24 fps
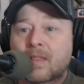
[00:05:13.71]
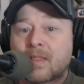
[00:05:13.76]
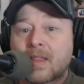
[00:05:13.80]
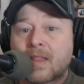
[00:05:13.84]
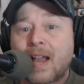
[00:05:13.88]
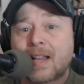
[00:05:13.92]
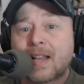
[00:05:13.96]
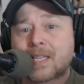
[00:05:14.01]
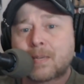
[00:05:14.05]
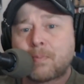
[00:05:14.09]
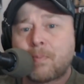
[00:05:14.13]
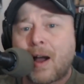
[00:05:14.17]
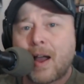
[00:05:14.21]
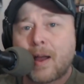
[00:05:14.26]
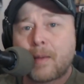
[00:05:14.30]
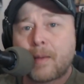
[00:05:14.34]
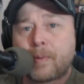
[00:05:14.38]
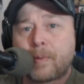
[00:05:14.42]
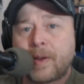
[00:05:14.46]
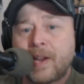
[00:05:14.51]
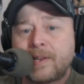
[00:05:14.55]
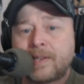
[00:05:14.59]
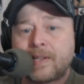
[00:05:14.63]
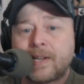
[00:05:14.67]
That's my
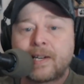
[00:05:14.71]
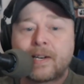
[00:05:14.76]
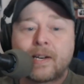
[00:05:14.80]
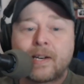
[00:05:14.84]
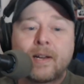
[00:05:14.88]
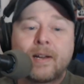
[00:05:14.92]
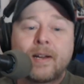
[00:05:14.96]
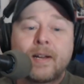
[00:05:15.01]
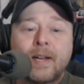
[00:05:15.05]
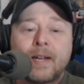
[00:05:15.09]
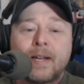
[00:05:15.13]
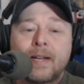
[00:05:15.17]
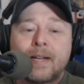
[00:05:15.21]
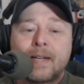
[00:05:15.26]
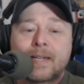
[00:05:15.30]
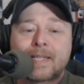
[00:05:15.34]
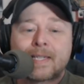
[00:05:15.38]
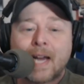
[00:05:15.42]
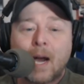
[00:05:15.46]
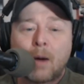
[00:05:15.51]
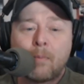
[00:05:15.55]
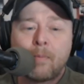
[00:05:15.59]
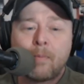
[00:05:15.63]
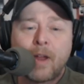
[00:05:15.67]
opinion.
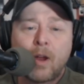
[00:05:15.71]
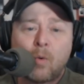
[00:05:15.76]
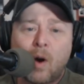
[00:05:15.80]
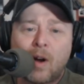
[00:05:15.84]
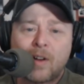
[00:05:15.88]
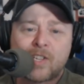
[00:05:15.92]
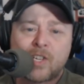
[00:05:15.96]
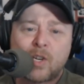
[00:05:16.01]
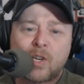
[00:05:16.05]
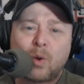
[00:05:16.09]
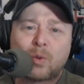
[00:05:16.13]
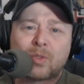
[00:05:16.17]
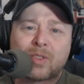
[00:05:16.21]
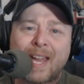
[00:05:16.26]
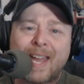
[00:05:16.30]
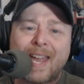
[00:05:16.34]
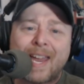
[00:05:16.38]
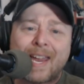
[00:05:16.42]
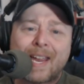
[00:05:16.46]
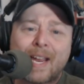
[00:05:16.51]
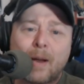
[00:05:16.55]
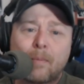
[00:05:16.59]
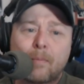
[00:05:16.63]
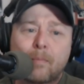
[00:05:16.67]
Tell me what you
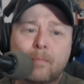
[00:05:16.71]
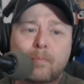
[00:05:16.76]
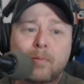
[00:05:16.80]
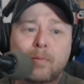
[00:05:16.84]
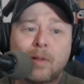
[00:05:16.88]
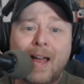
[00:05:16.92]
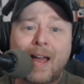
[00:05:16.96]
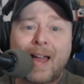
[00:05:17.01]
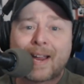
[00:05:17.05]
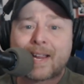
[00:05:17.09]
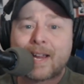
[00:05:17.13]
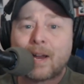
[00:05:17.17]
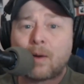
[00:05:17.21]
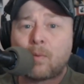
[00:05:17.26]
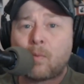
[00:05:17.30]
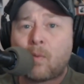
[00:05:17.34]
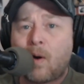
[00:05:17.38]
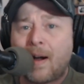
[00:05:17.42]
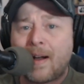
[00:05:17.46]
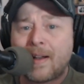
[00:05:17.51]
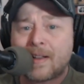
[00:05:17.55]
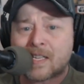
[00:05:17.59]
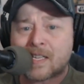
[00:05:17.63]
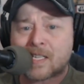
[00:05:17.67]
think, black and
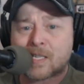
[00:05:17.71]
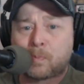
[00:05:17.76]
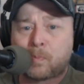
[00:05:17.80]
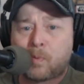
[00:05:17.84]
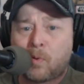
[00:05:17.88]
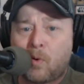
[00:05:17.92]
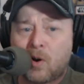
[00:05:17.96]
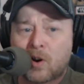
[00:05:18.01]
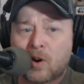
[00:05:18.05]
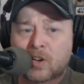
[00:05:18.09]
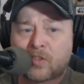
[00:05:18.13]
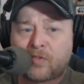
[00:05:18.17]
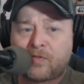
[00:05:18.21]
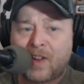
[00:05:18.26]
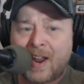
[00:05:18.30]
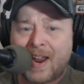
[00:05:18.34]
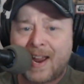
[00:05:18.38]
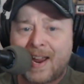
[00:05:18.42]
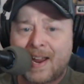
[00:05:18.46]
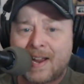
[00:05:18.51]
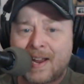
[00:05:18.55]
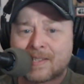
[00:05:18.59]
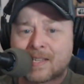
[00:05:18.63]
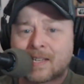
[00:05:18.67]
white sports
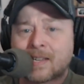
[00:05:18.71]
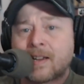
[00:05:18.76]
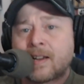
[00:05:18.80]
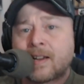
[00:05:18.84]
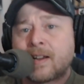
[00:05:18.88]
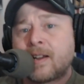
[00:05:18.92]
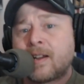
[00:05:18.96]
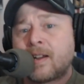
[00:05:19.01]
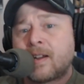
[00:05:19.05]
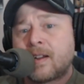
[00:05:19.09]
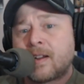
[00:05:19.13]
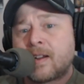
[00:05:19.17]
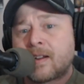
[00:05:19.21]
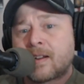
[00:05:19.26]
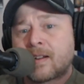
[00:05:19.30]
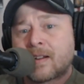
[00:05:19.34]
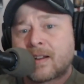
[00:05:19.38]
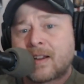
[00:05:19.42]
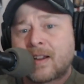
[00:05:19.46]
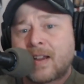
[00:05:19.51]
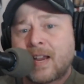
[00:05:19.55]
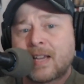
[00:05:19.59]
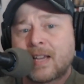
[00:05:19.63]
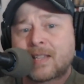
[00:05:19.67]
fans.
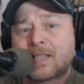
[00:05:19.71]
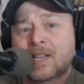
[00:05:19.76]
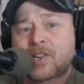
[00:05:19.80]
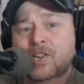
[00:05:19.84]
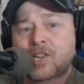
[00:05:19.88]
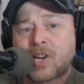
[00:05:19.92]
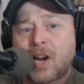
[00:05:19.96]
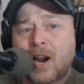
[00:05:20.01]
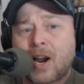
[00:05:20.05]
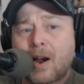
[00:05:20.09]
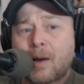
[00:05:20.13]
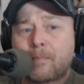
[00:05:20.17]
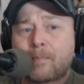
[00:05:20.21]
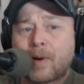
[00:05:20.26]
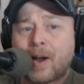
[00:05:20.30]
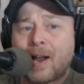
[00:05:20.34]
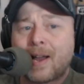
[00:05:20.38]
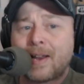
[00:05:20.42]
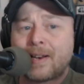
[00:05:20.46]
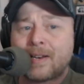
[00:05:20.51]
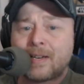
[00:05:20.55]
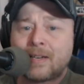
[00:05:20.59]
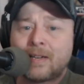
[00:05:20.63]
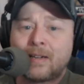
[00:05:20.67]
Hit the share
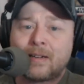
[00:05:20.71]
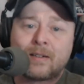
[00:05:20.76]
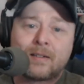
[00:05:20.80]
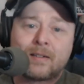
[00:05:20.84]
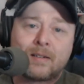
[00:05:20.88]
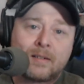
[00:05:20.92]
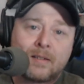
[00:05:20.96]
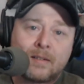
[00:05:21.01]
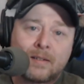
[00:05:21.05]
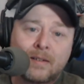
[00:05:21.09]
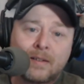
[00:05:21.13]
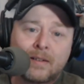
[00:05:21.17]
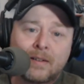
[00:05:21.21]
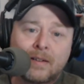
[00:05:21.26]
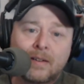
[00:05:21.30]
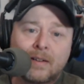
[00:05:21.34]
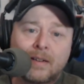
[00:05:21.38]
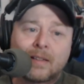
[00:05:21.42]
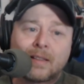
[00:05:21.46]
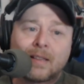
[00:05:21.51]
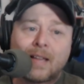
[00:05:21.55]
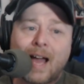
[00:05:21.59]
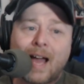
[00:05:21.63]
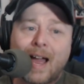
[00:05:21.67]
button.
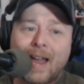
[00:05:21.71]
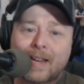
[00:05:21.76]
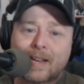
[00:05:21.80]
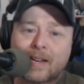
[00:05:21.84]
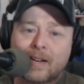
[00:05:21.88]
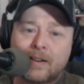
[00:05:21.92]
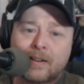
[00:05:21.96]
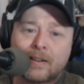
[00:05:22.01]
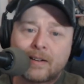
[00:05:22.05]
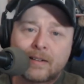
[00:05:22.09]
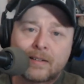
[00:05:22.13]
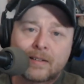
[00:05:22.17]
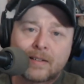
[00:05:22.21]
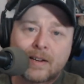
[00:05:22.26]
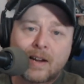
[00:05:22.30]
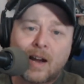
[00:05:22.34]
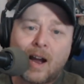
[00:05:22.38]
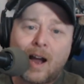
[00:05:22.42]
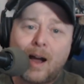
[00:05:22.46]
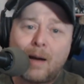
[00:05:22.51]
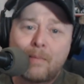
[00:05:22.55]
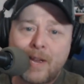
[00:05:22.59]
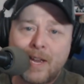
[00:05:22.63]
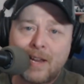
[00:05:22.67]
Like,
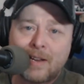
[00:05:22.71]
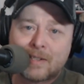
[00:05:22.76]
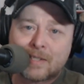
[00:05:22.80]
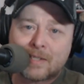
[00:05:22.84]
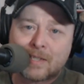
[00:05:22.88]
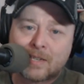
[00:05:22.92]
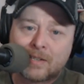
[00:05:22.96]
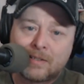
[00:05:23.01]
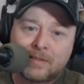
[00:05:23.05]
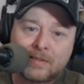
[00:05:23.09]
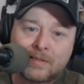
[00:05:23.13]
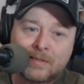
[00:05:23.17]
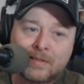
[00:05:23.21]
comment.